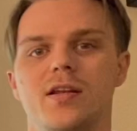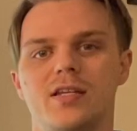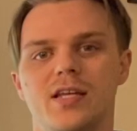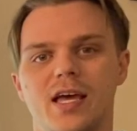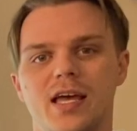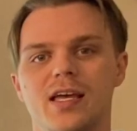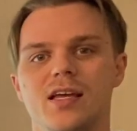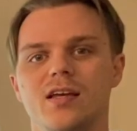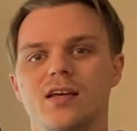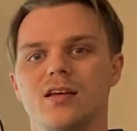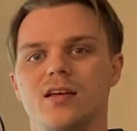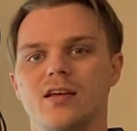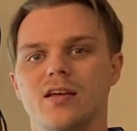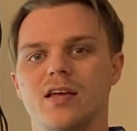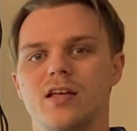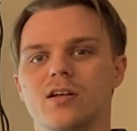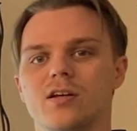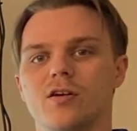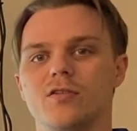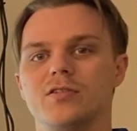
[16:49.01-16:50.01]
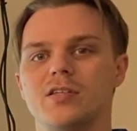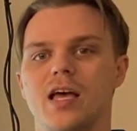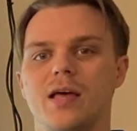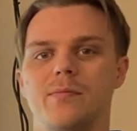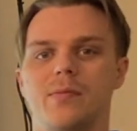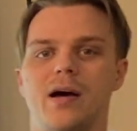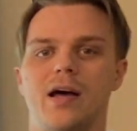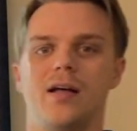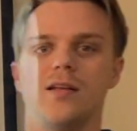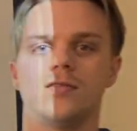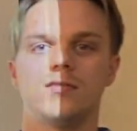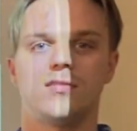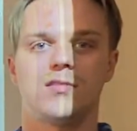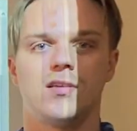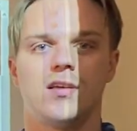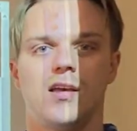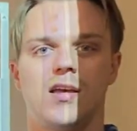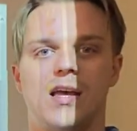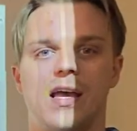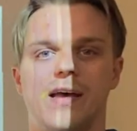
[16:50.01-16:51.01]
day, it'll go 10 miles.
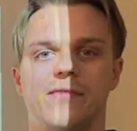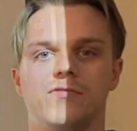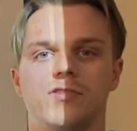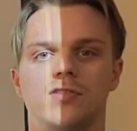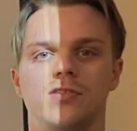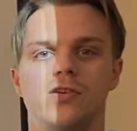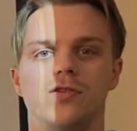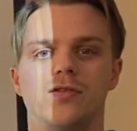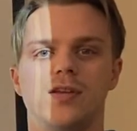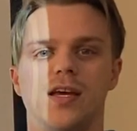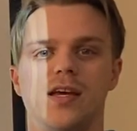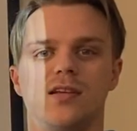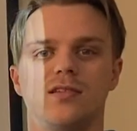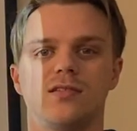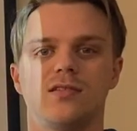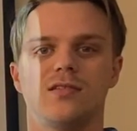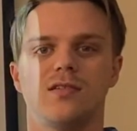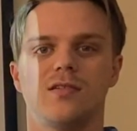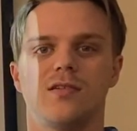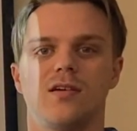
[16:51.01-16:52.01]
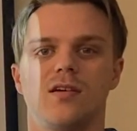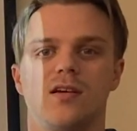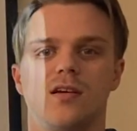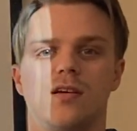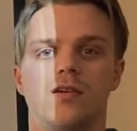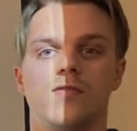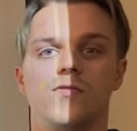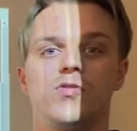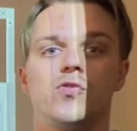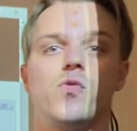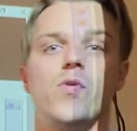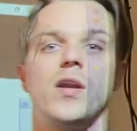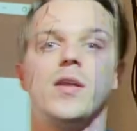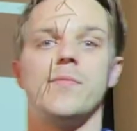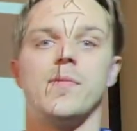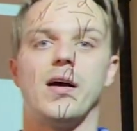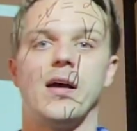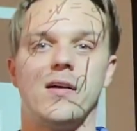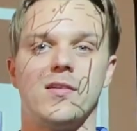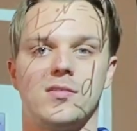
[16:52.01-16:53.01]
After 2 days, 20
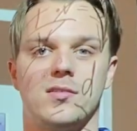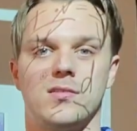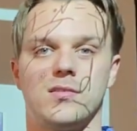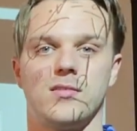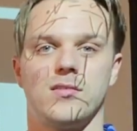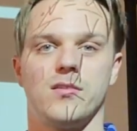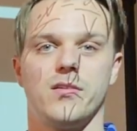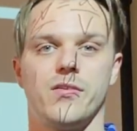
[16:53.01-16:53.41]
miles.